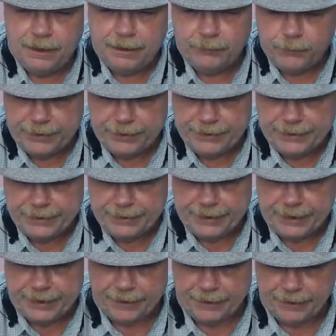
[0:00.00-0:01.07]
We did
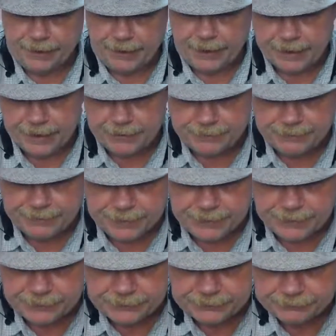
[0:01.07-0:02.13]
a lot of
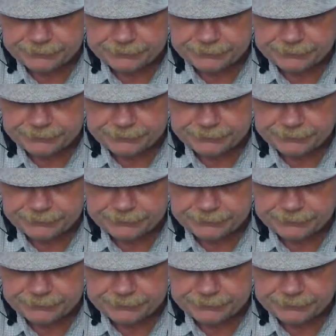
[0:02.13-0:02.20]
our